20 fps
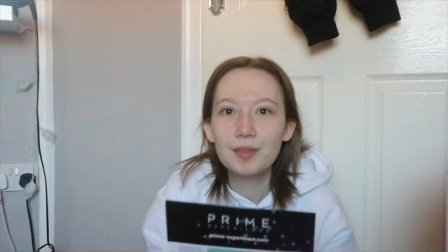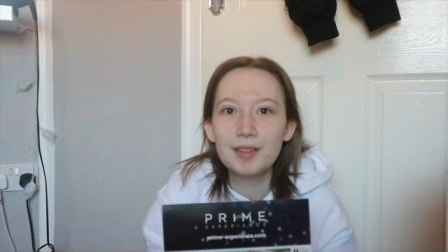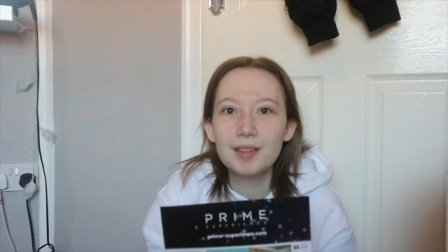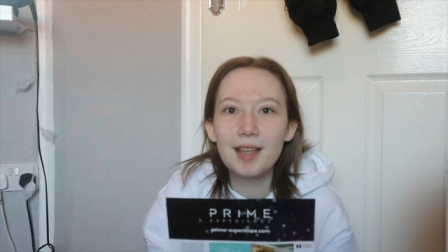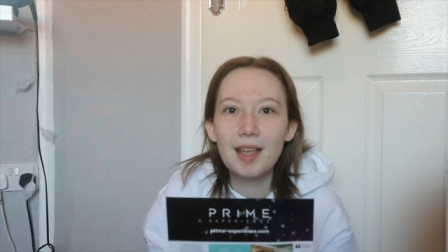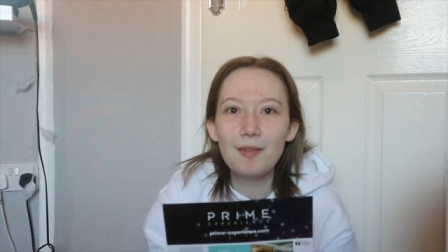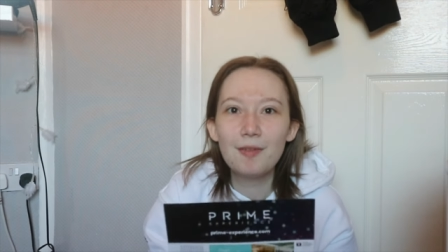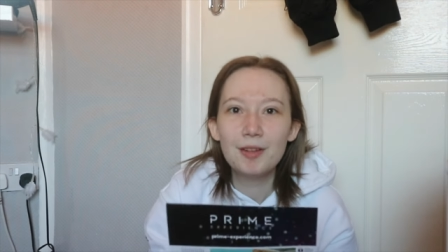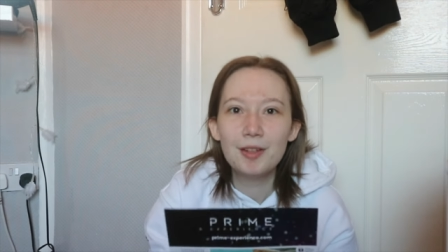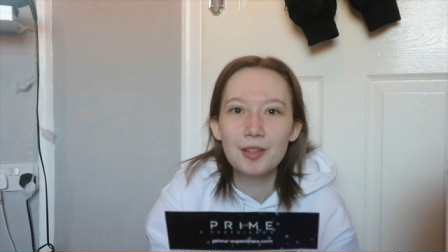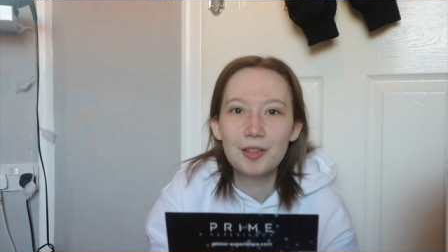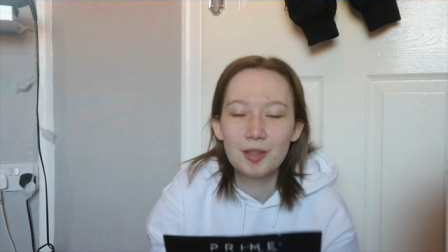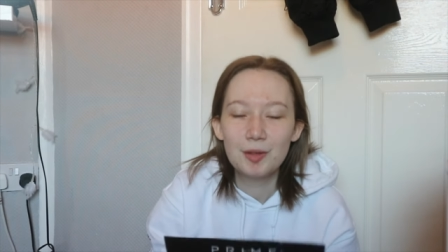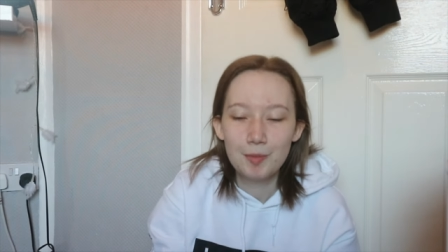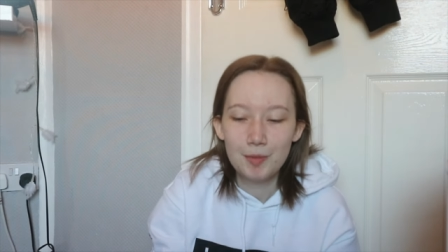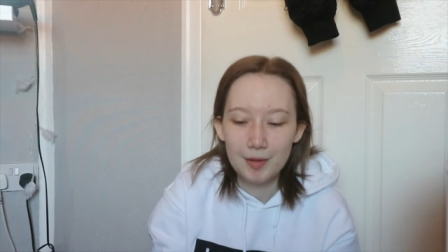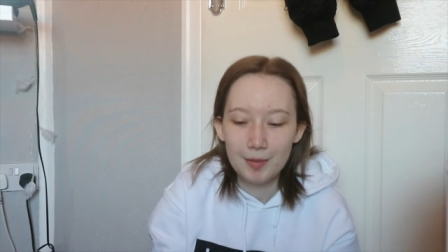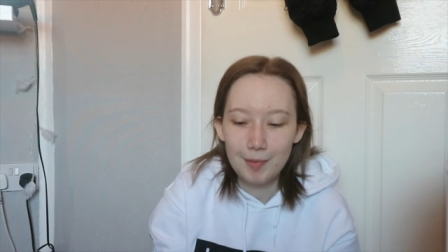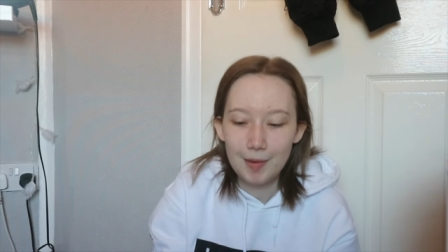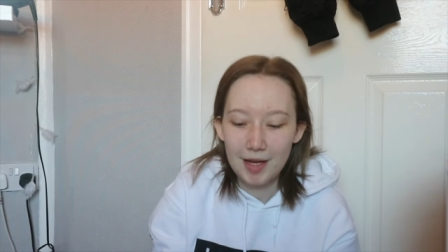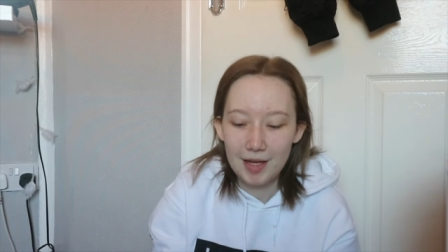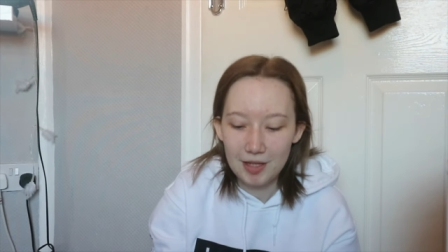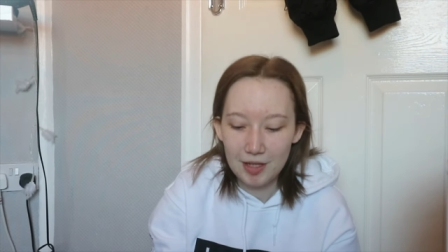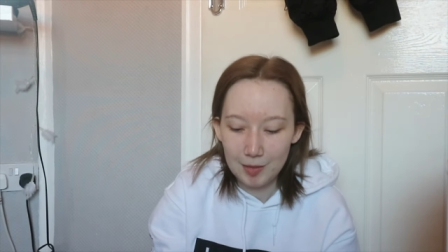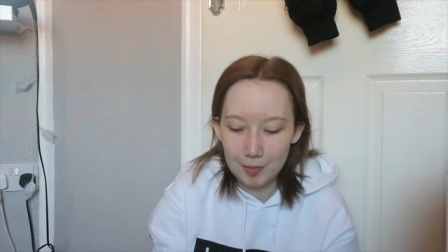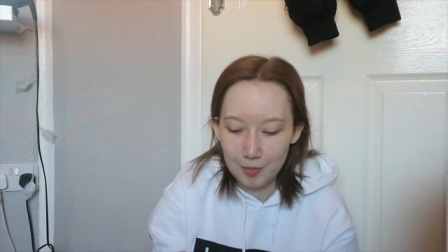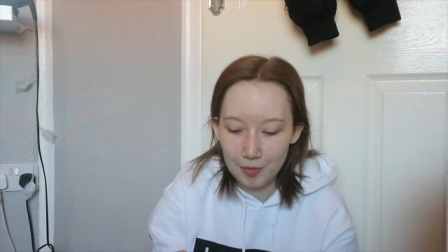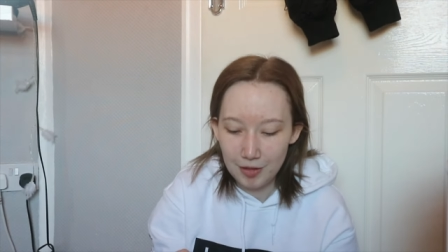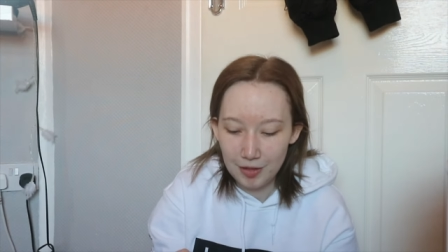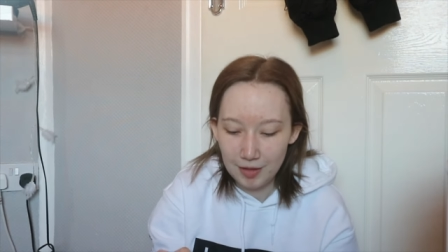get rid of some of the
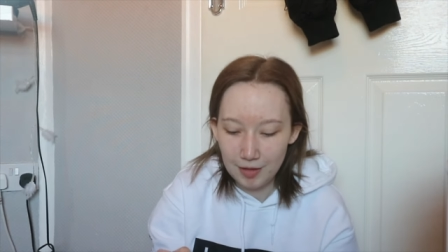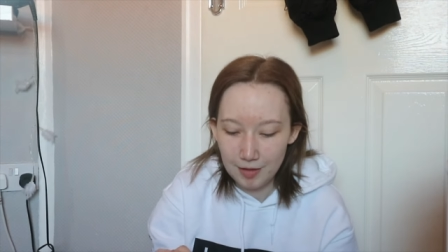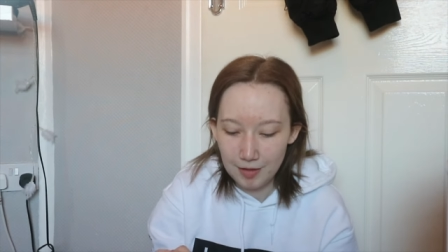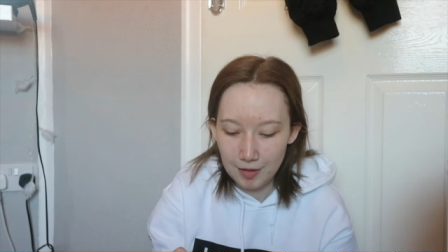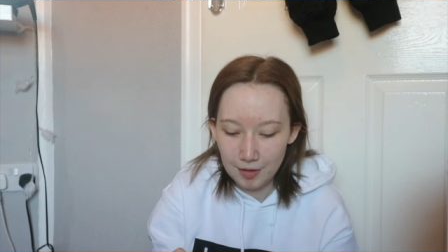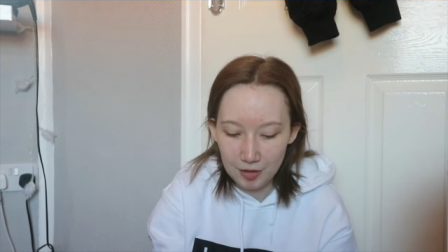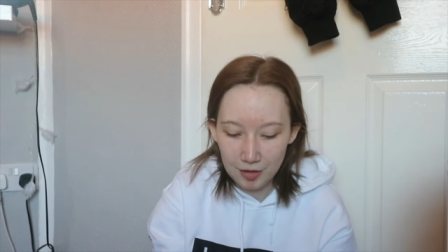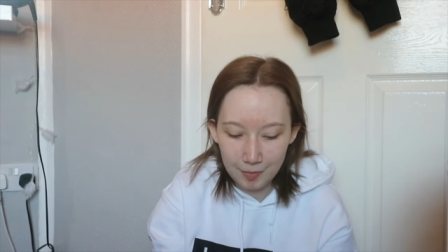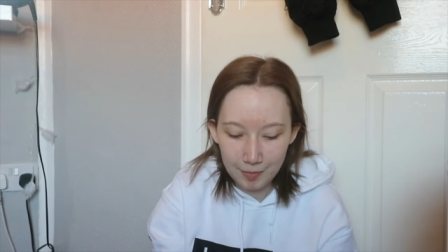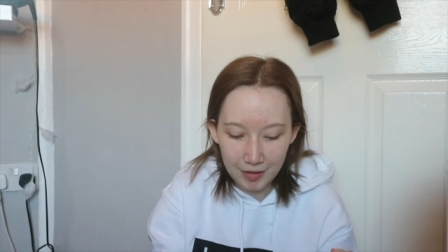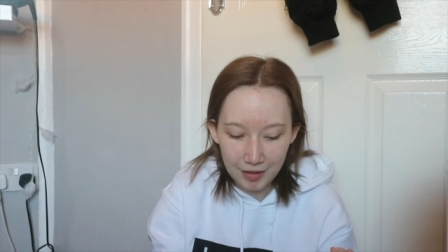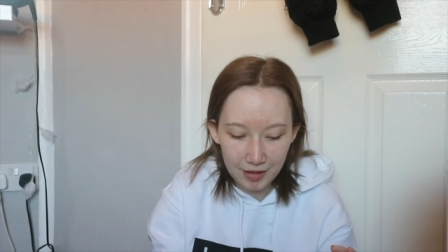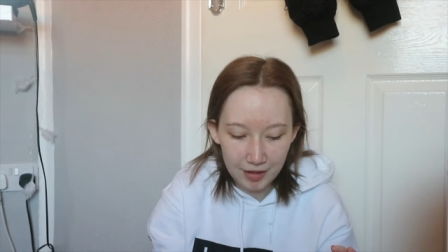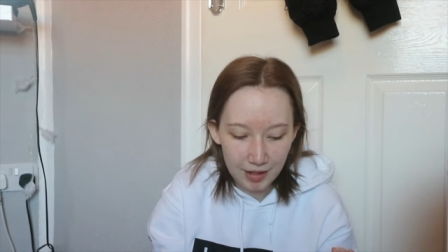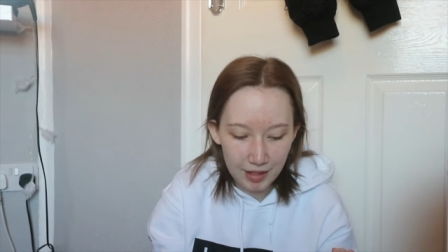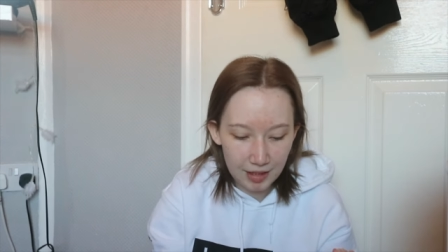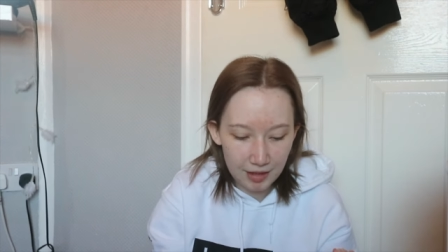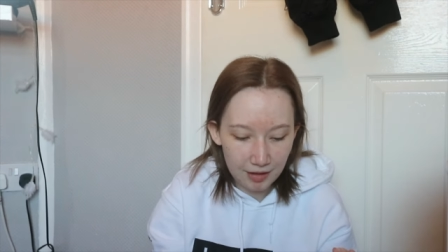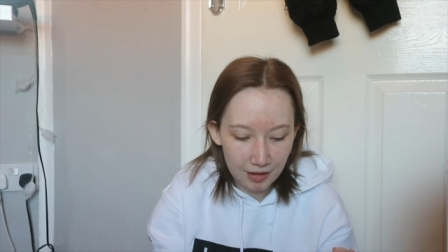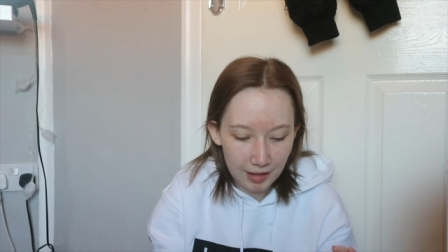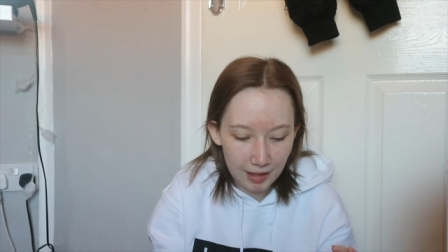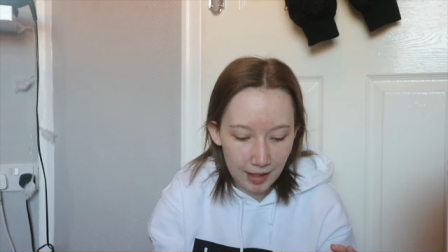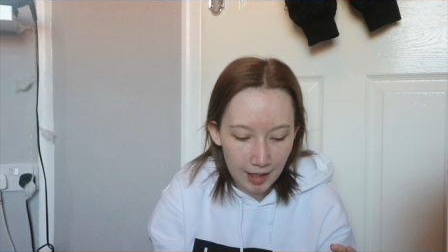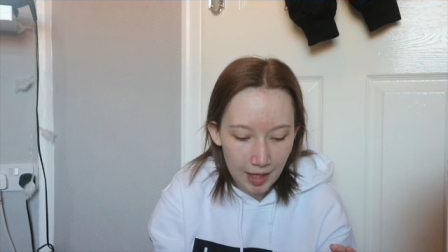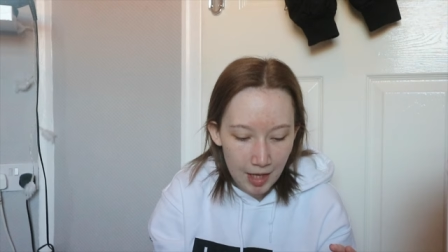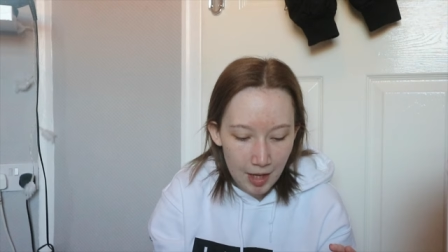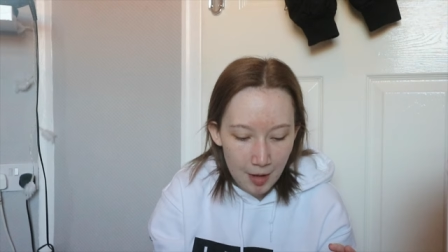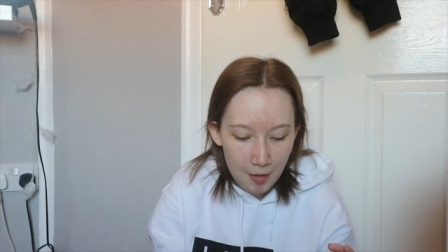pages, but there's some of the things on it,